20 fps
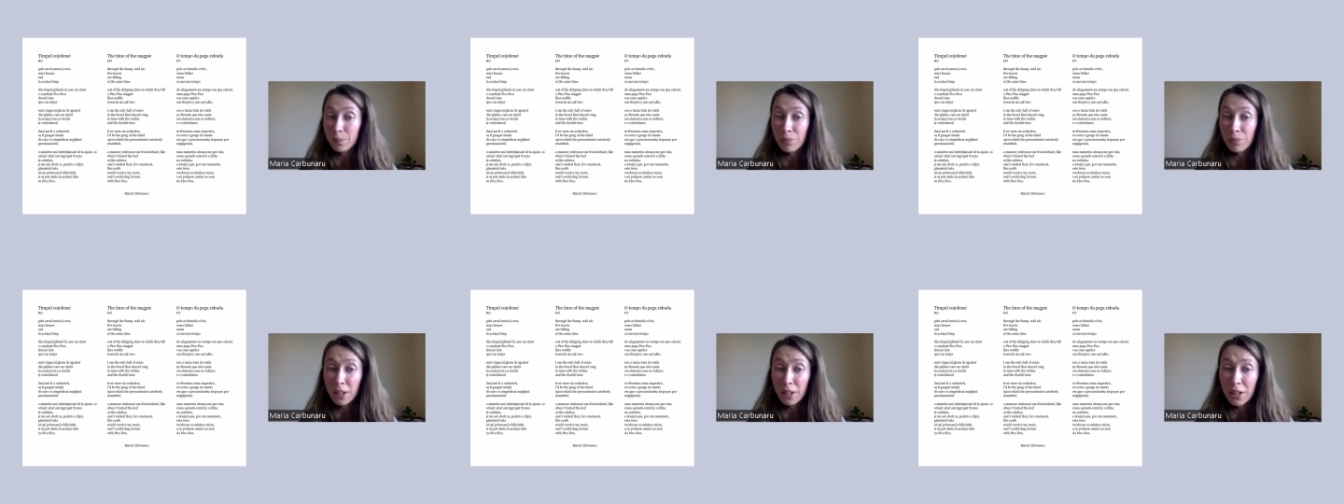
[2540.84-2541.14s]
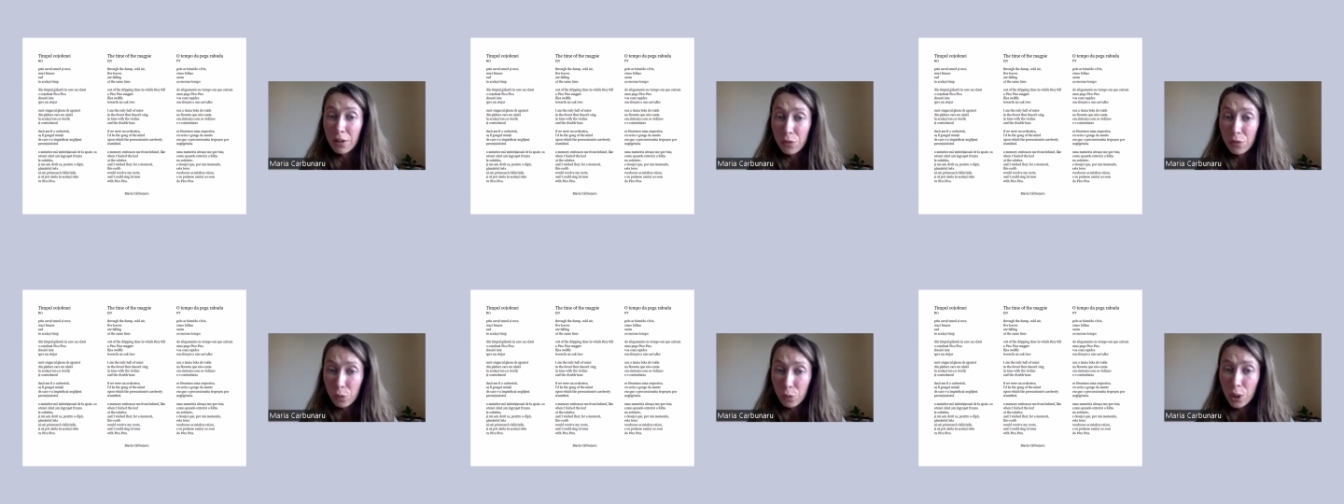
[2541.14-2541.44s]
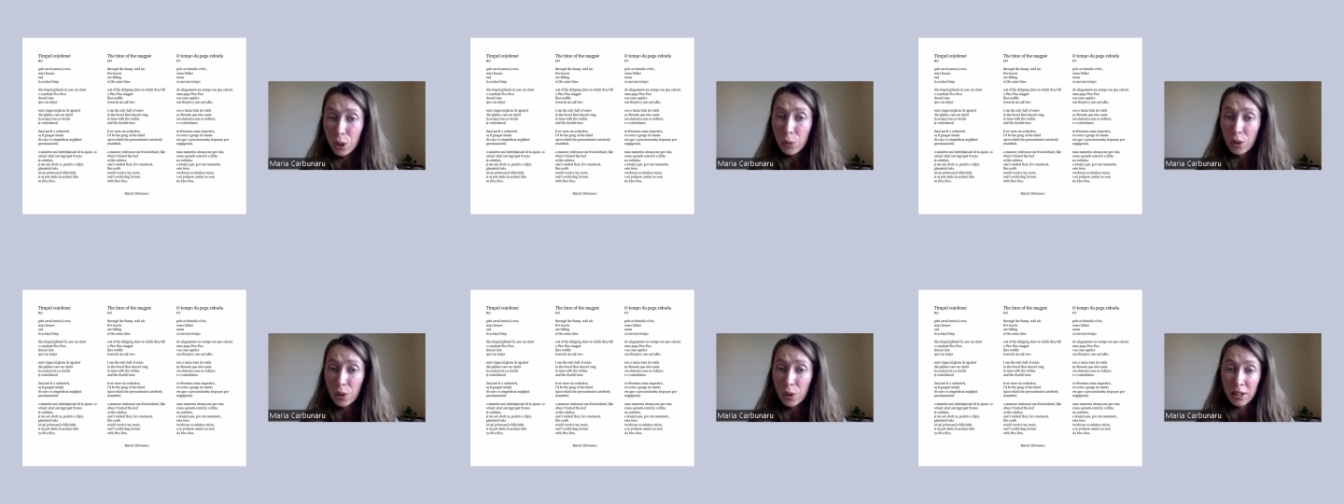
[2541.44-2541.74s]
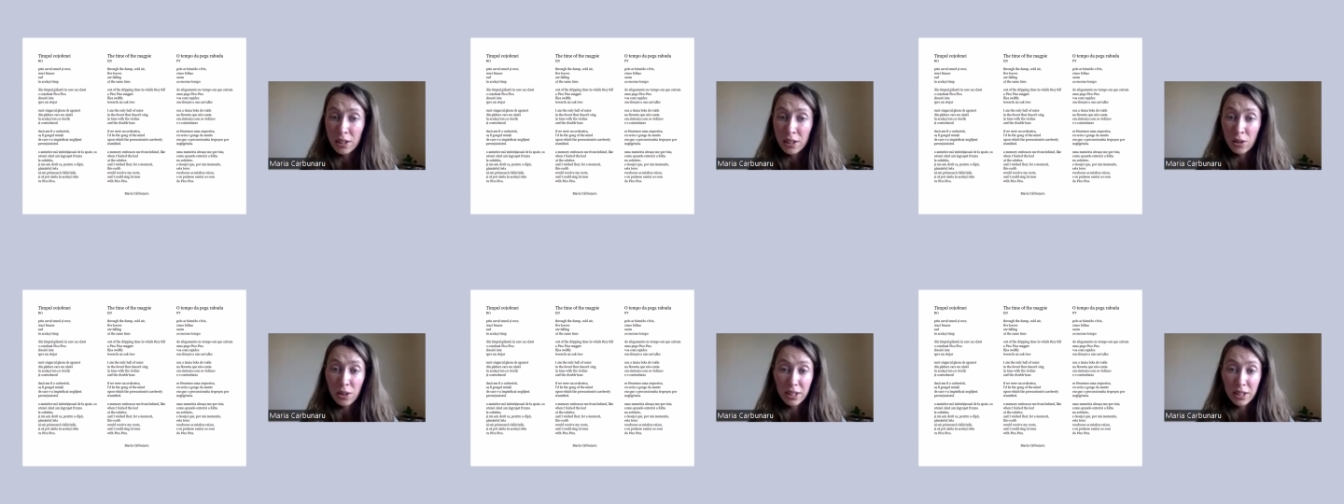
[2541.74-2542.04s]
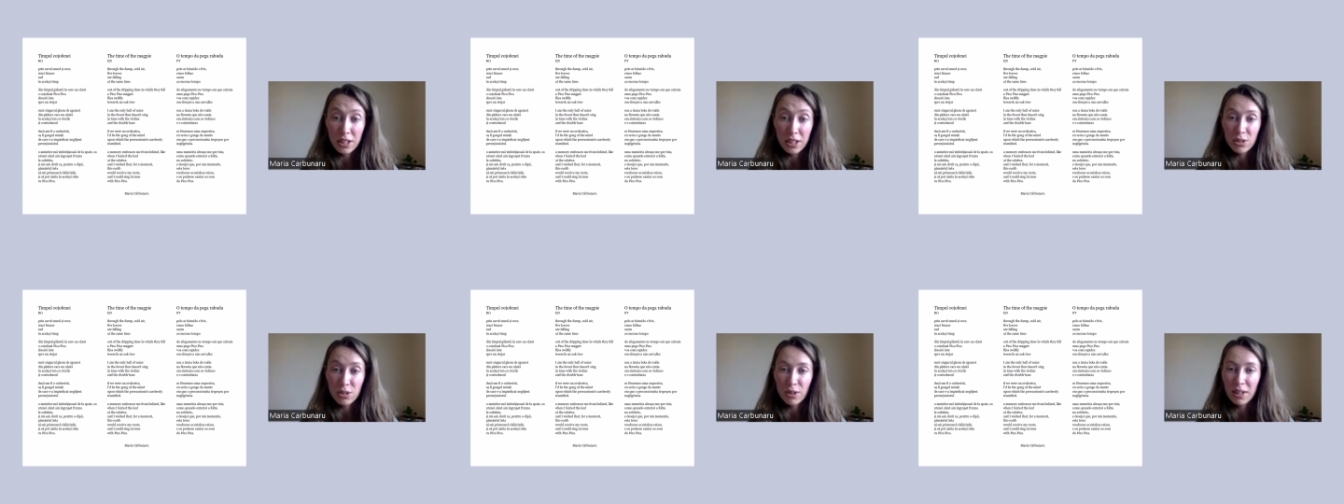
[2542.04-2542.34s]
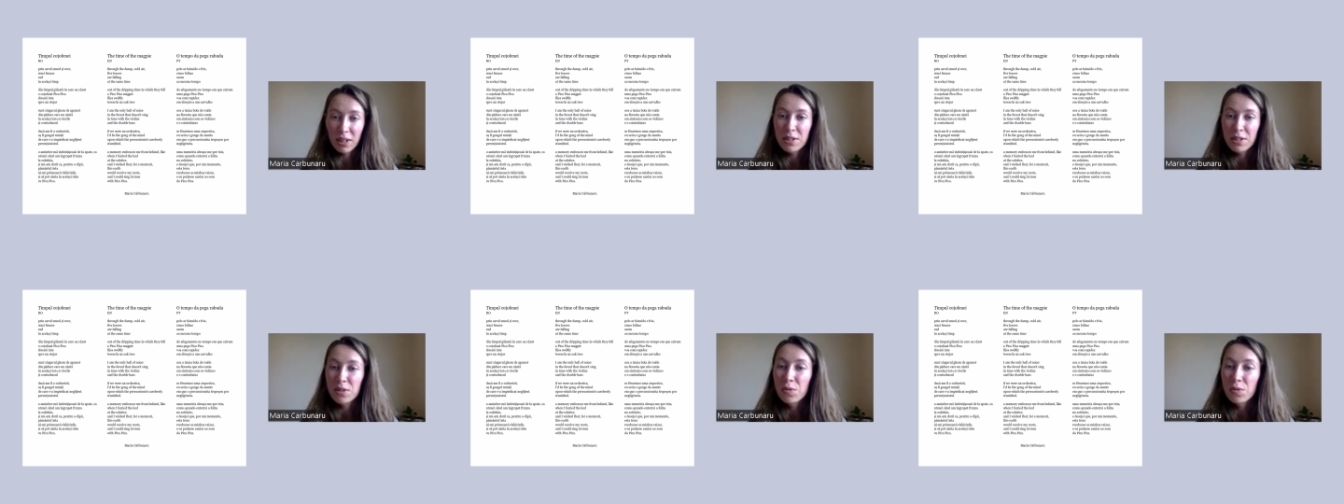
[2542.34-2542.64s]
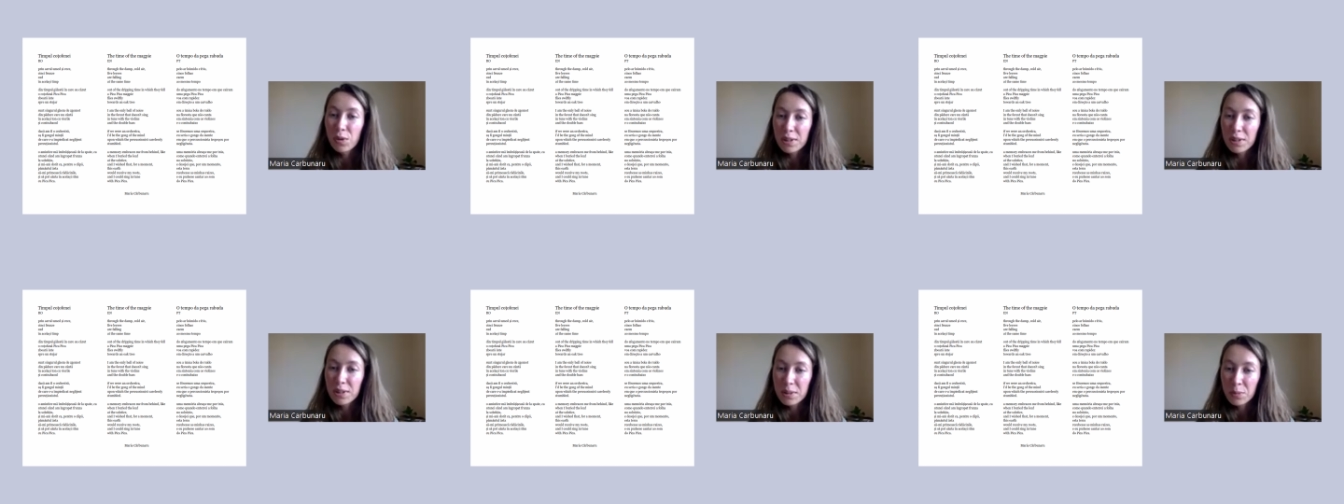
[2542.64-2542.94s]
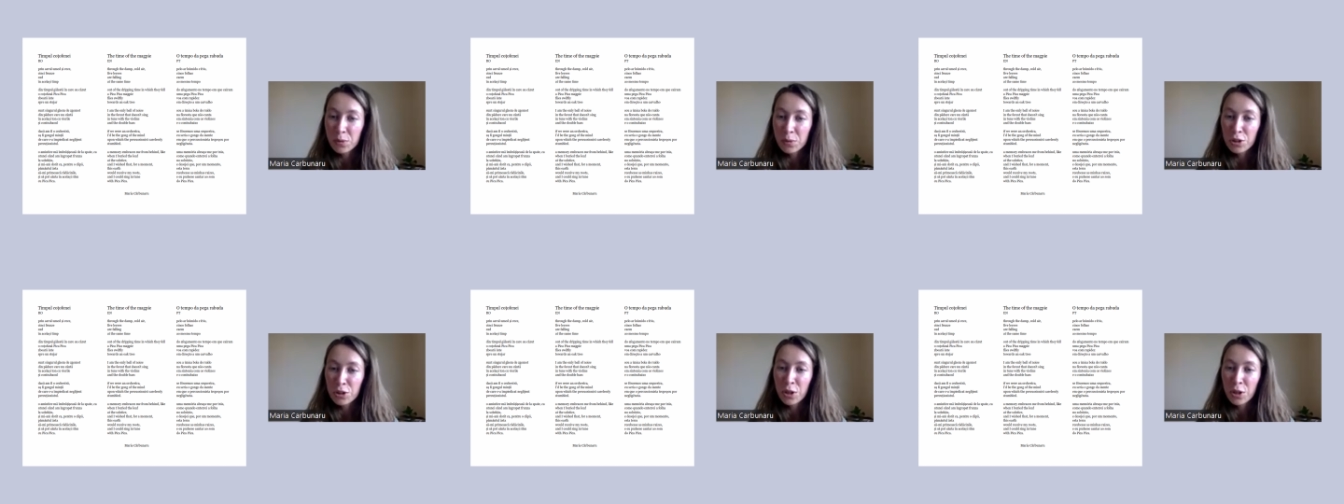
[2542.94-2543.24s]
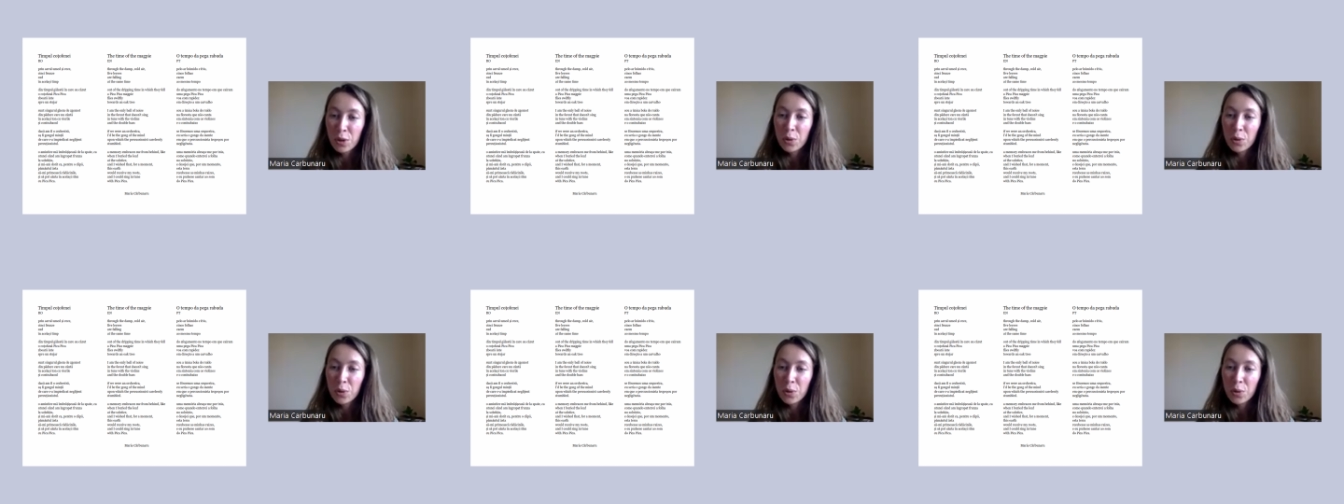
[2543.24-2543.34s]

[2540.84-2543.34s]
if we were an orchestra, se fôssemos